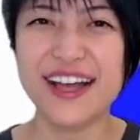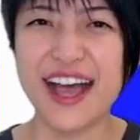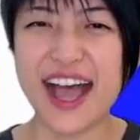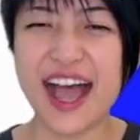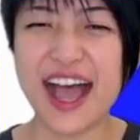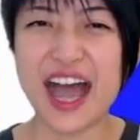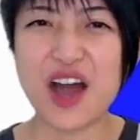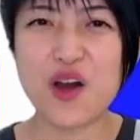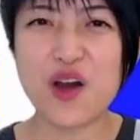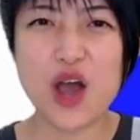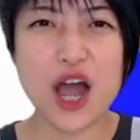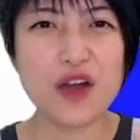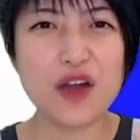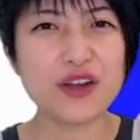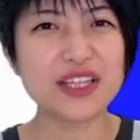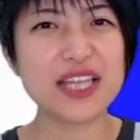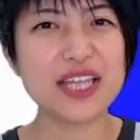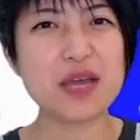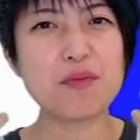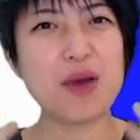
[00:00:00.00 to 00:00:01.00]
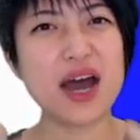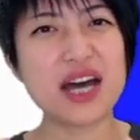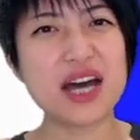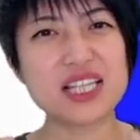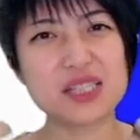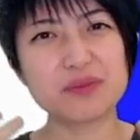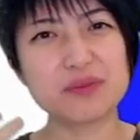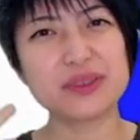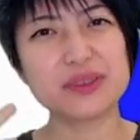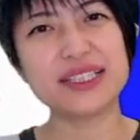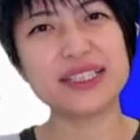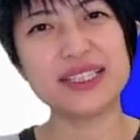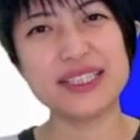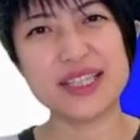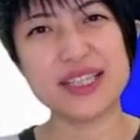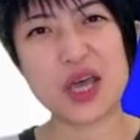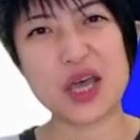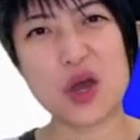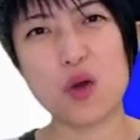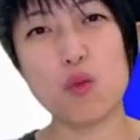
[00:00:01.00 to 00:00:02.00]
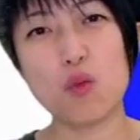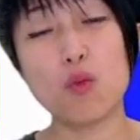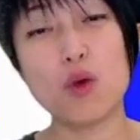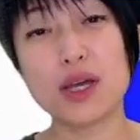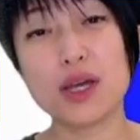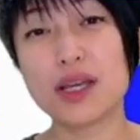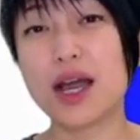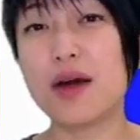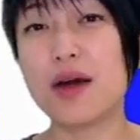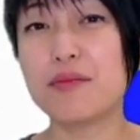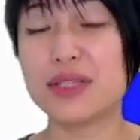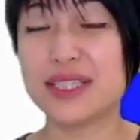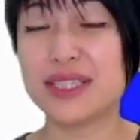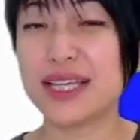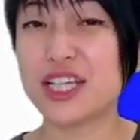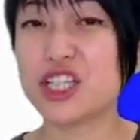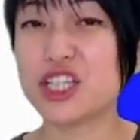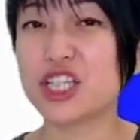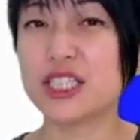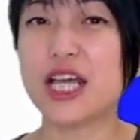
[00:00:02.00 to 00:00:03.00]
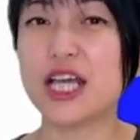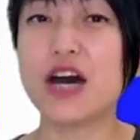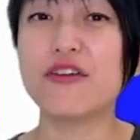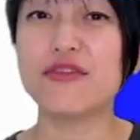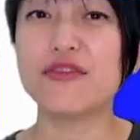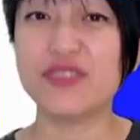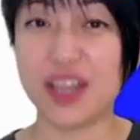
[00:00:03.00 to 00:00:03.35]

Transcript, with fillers: how, how can I possibly know what combination of